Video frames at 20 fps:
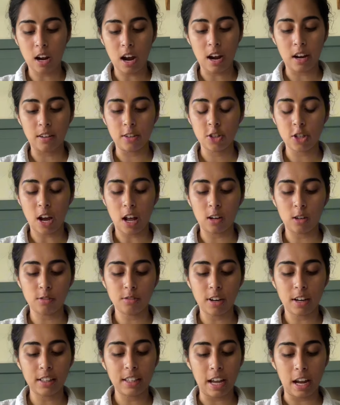I shallow
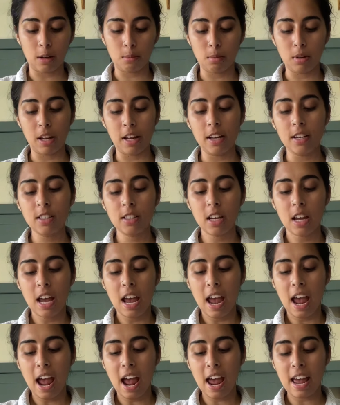fry the eggplant,
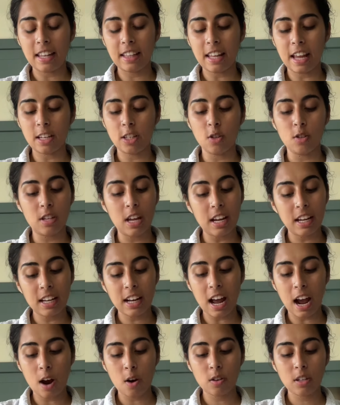and then you take it
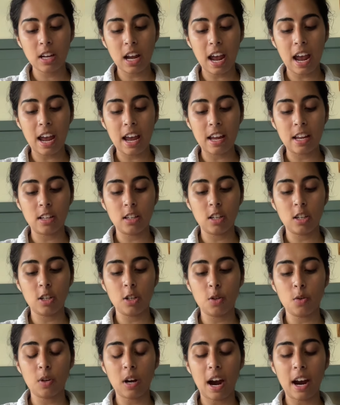out and
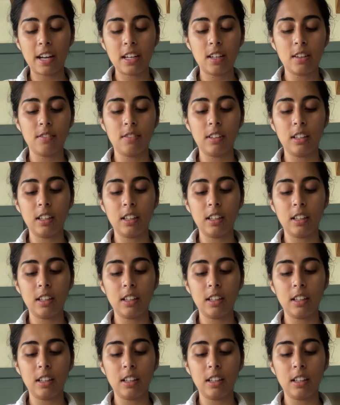you kind of